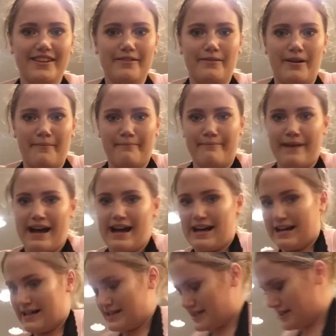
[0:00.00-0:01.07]
you are
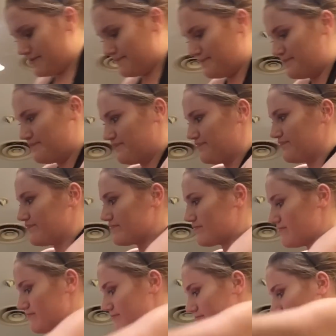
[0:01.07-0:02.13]
mad, and
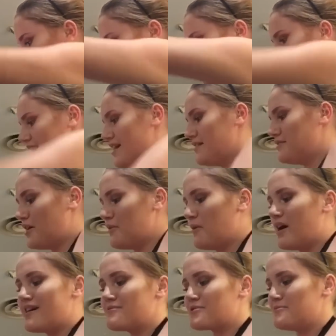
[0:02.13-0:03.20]
you're not. No,
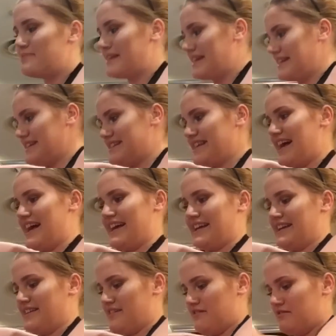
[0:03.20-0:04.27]
I'm completely
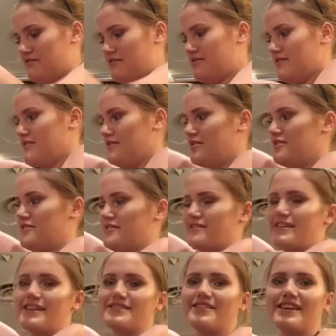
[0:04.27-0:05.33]
sane. No, you are not
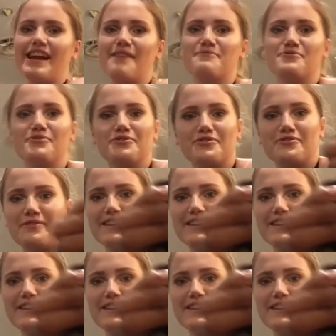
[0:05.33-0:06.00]
yes, sane. You're the